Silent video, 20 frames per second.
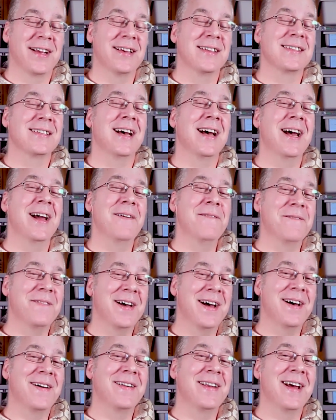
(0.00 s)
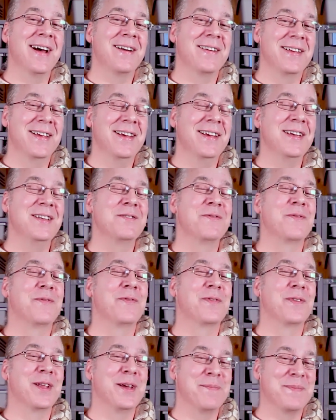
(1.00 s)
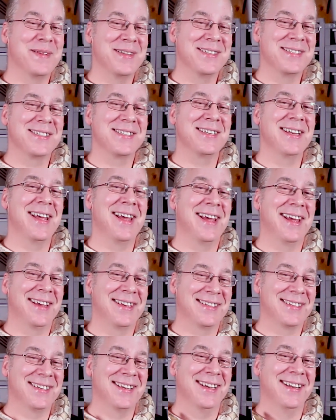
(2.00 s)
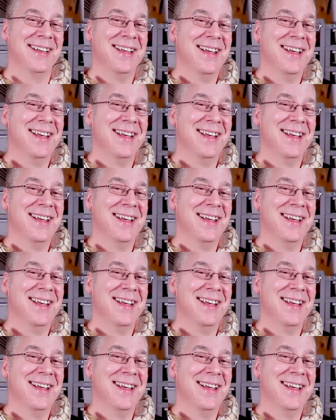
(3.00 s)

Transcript: because I found out he's flipping snakes.